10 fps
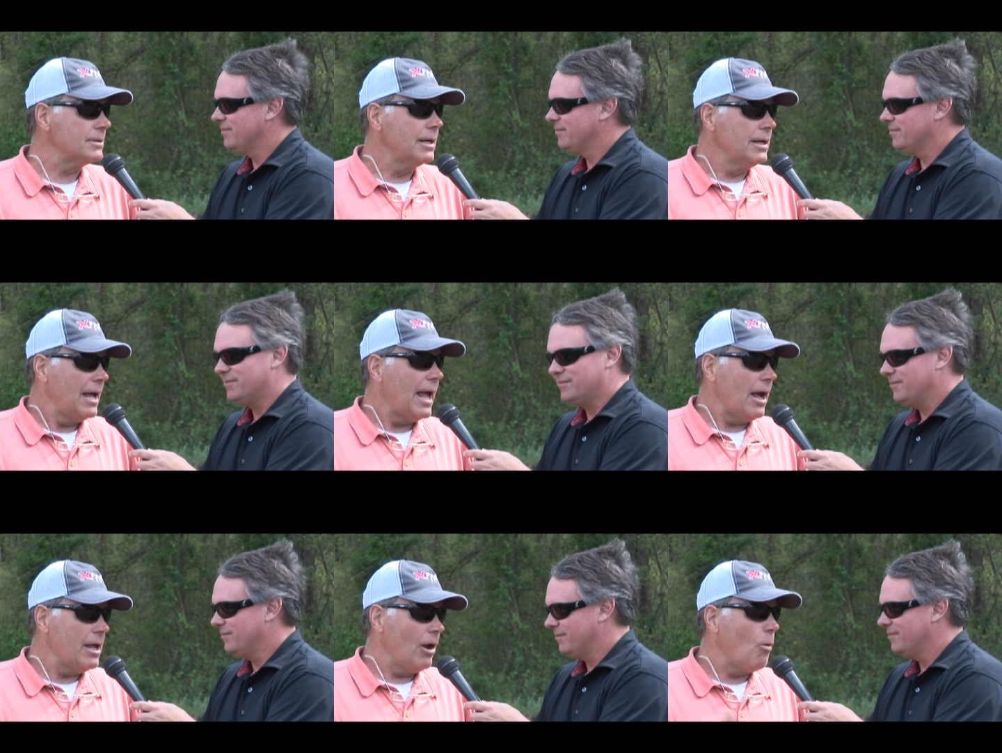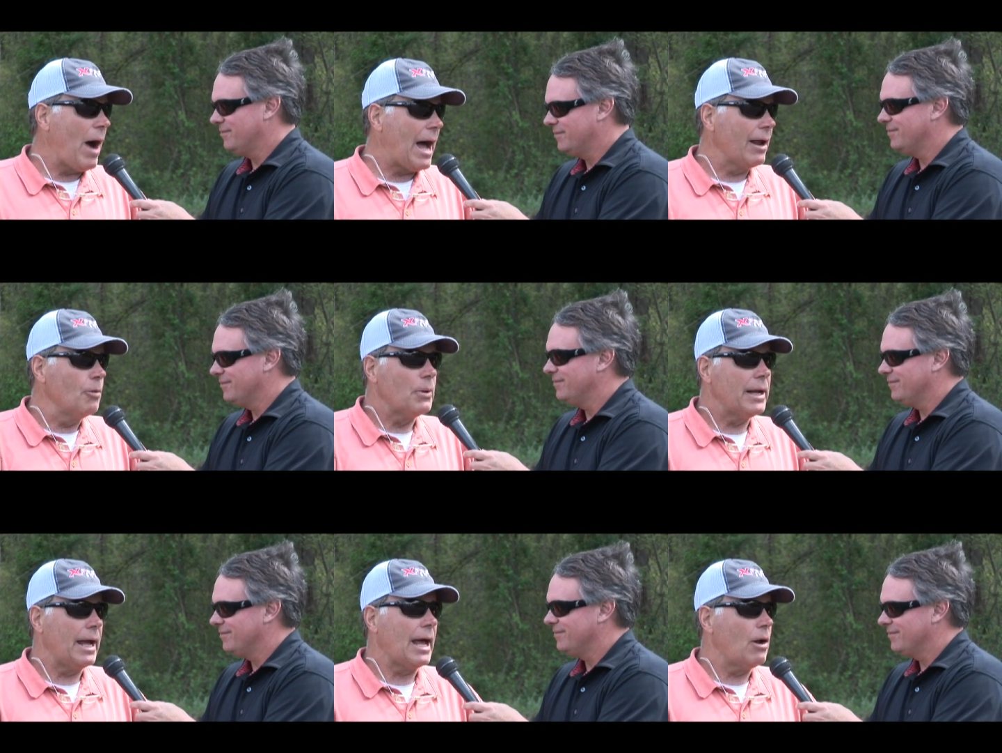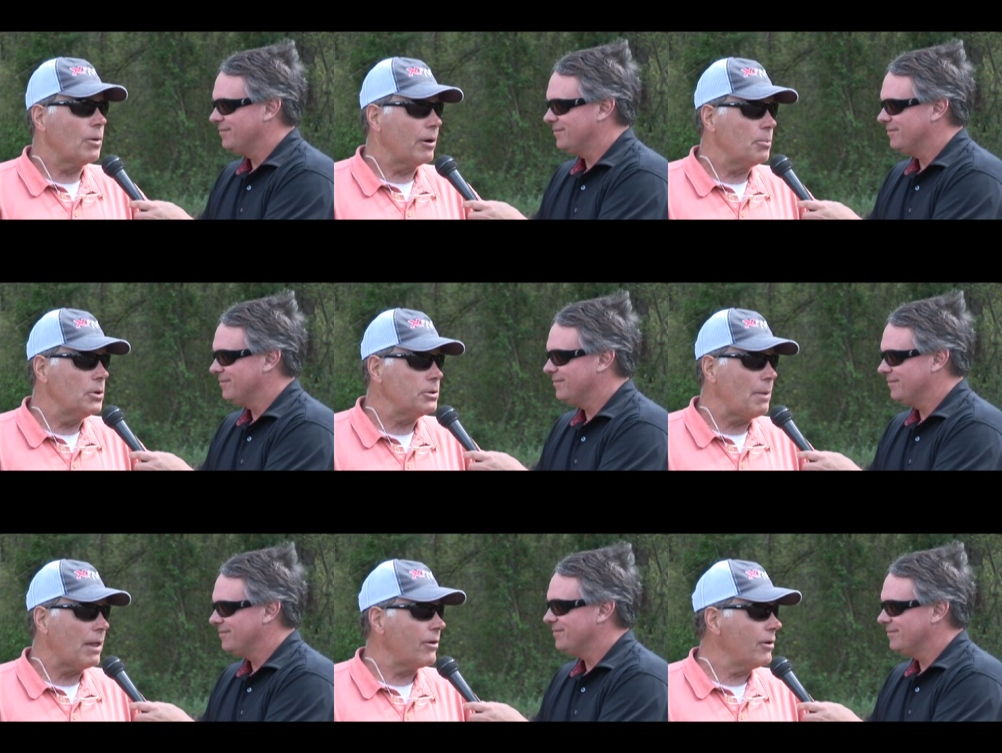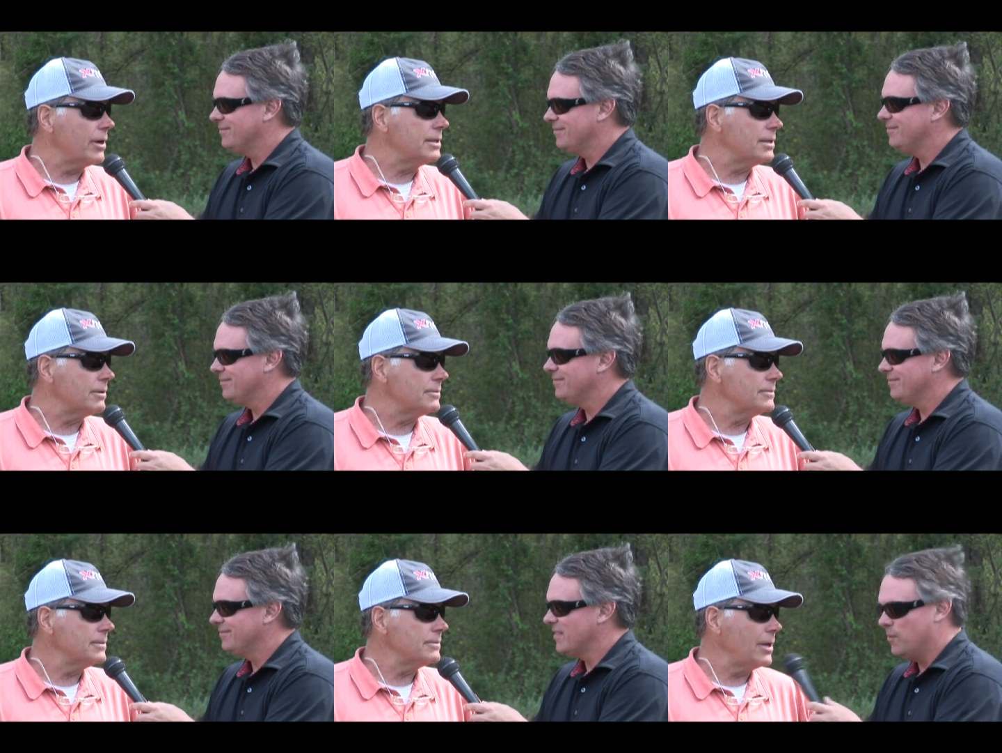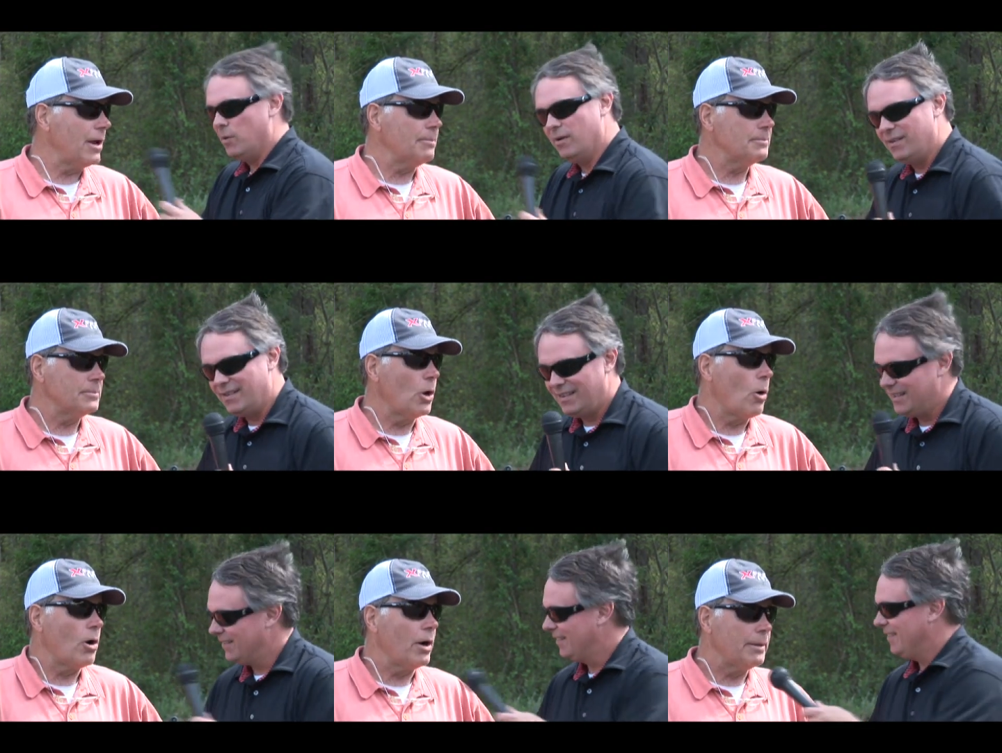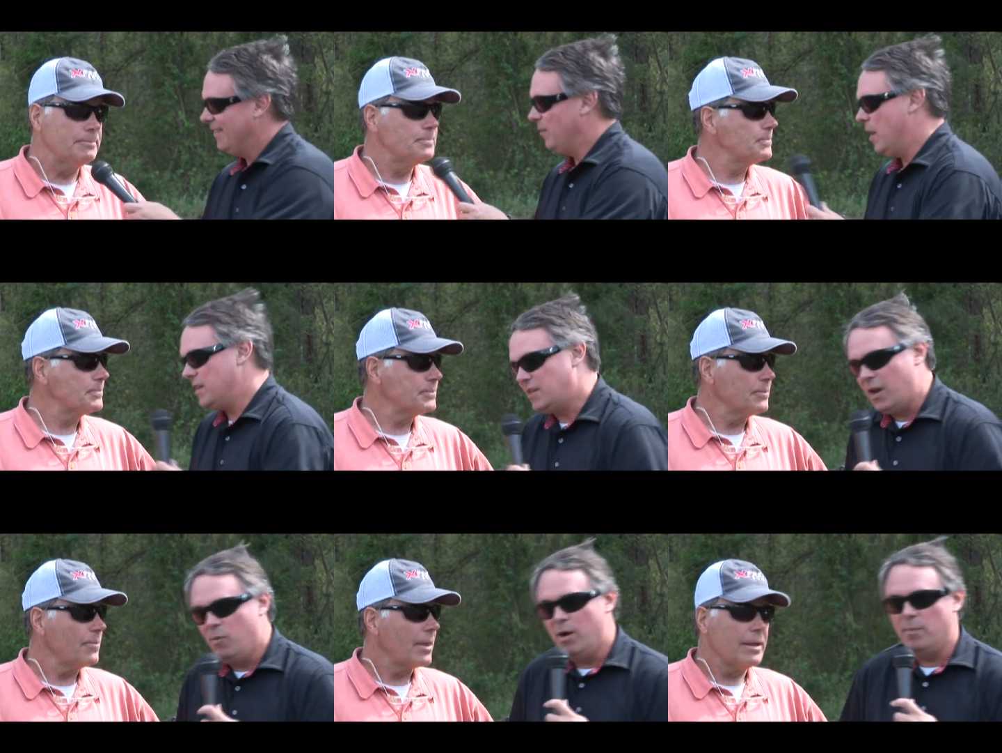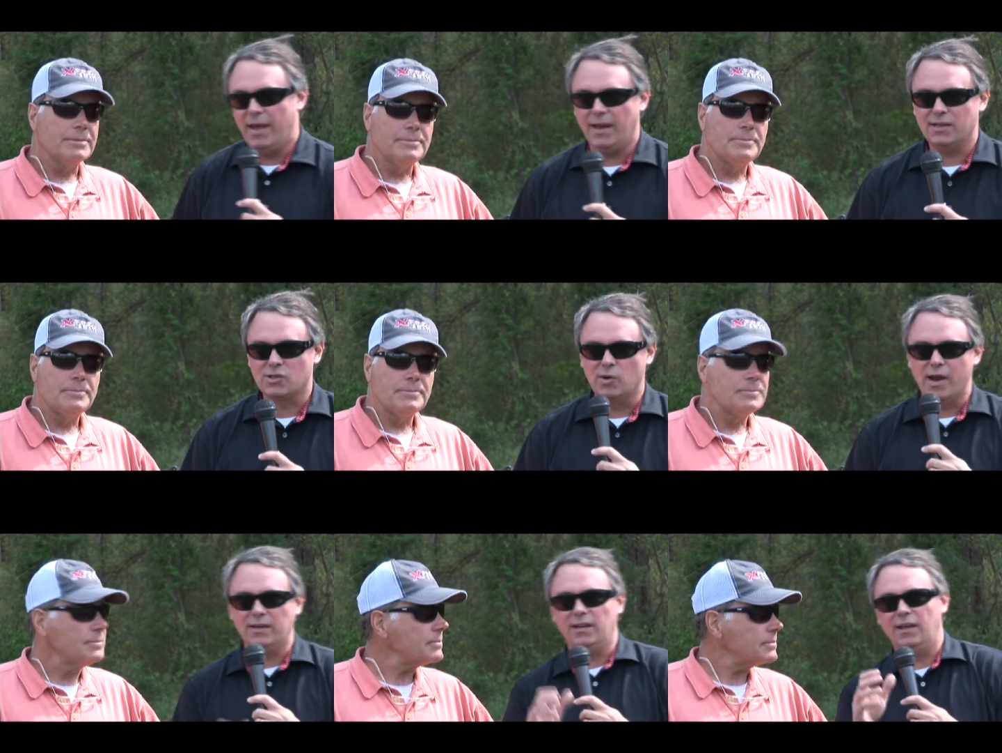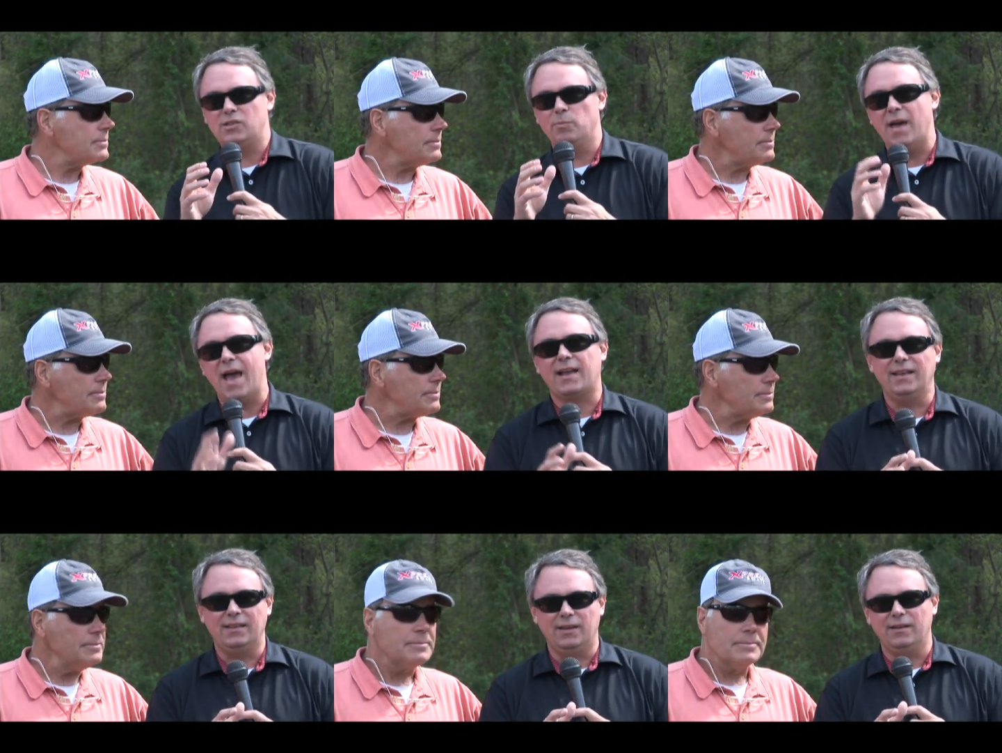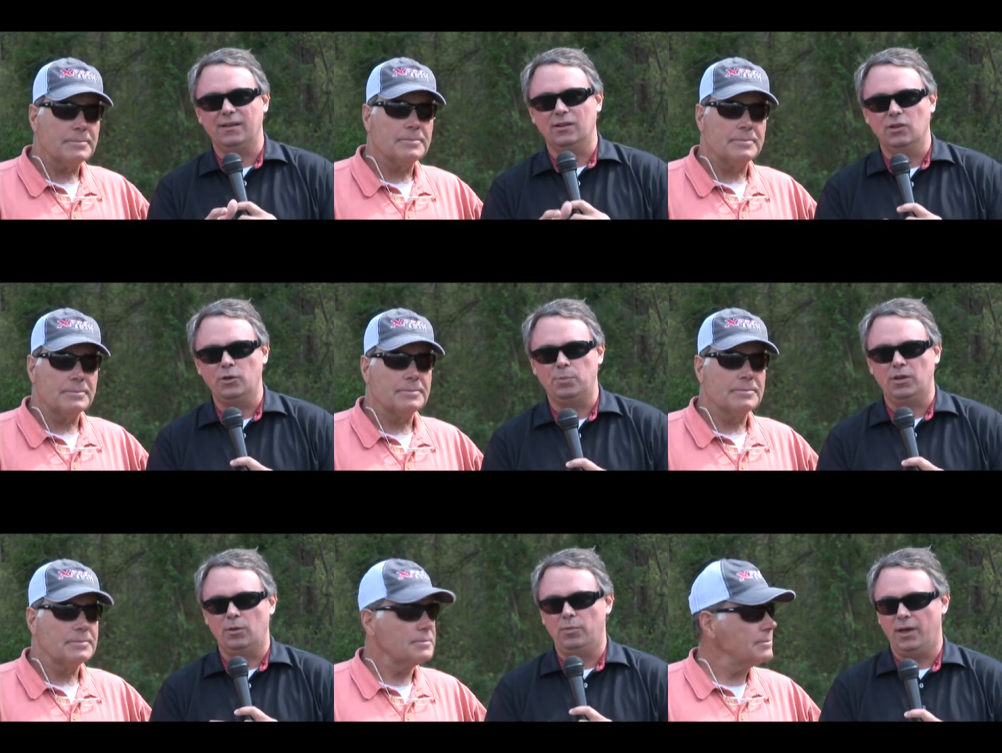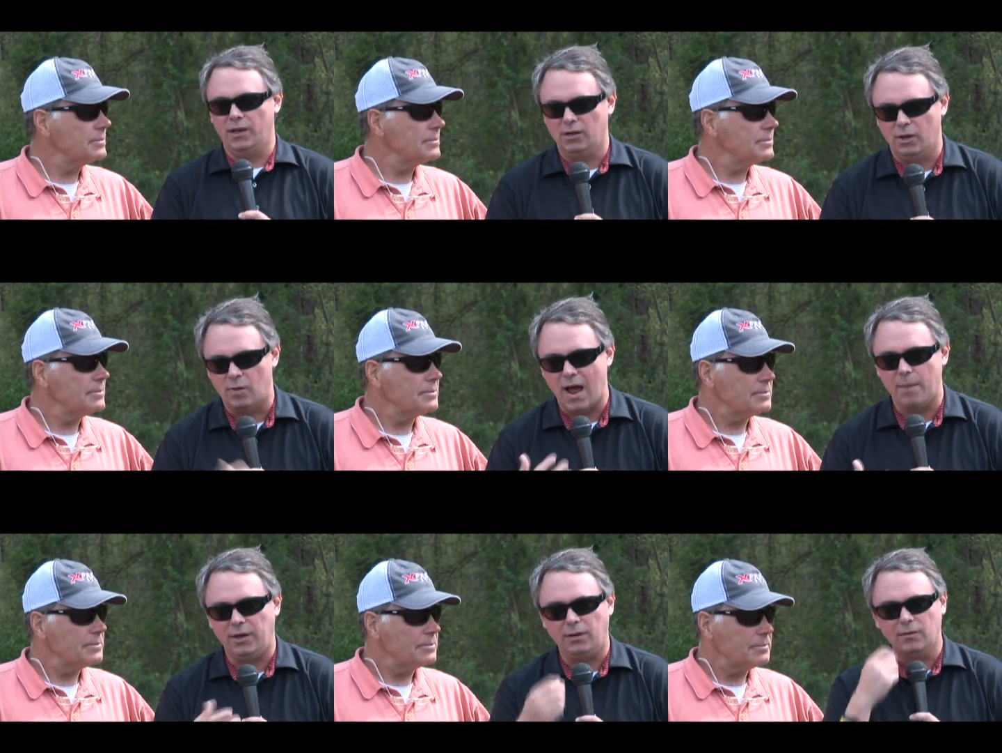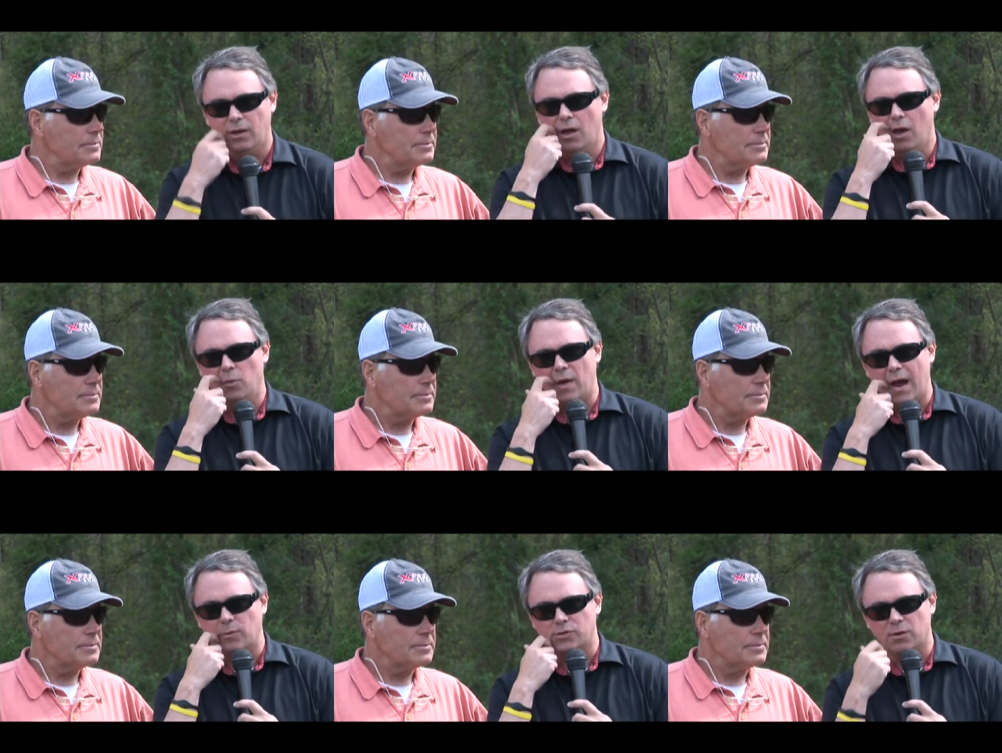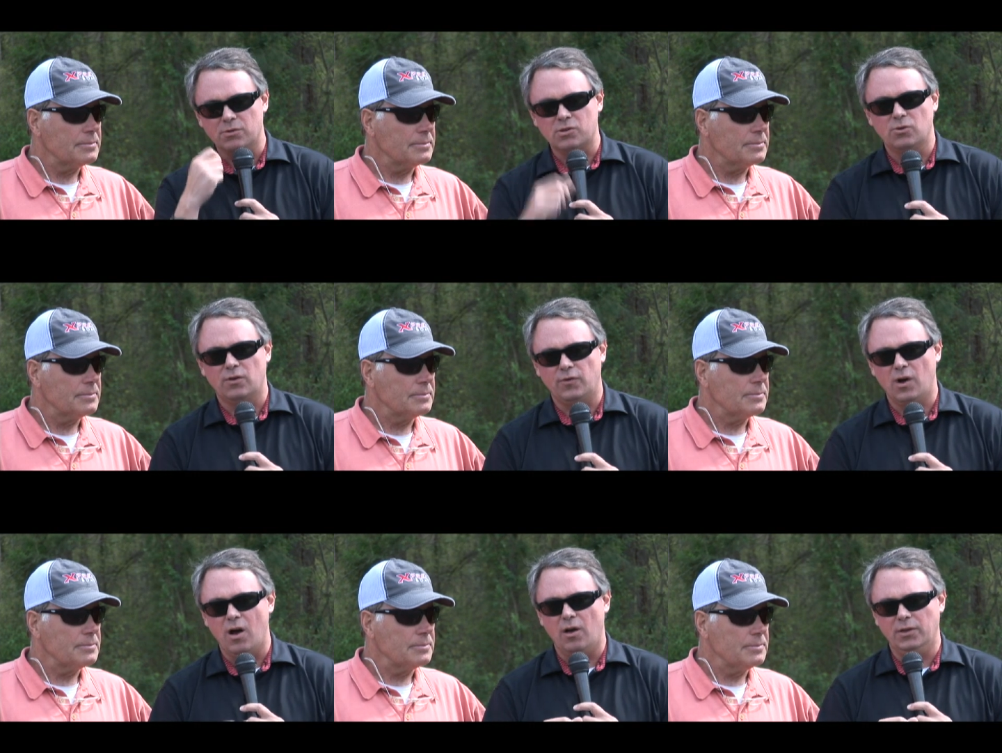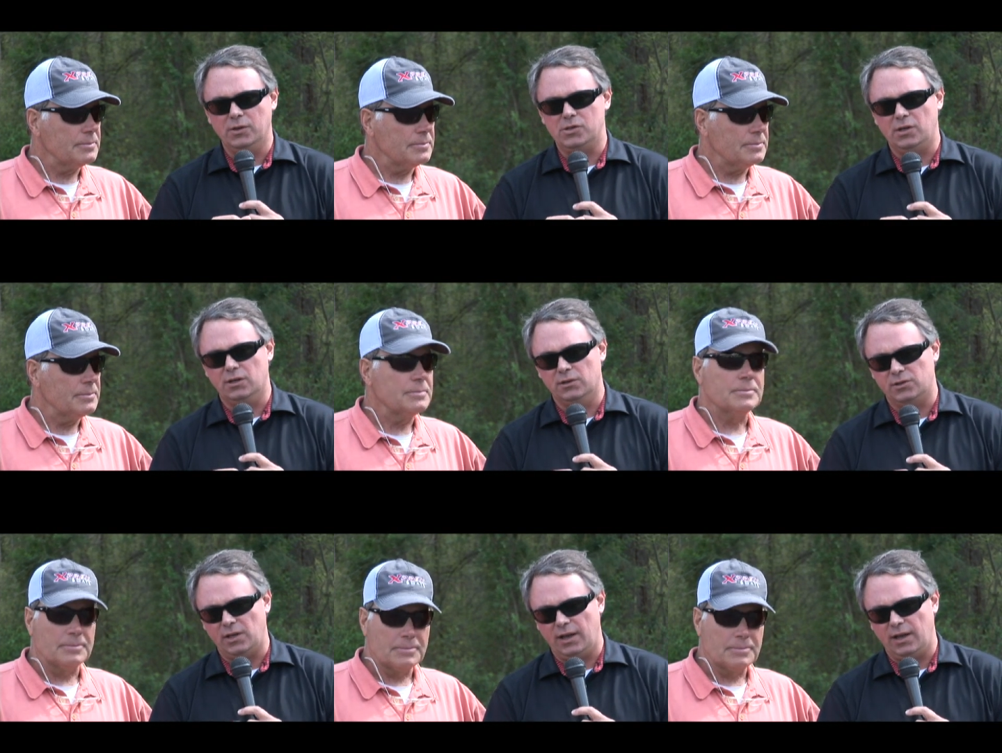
Speaker 1: and, you know, wide open. Heck, I don't ever push about 30, so, you know, no hurry. Well, I tell you what, man, it's
Speaker 2: great to get you back in the loop a little bit. You know, Robbie owned Byrum General Store for all those years,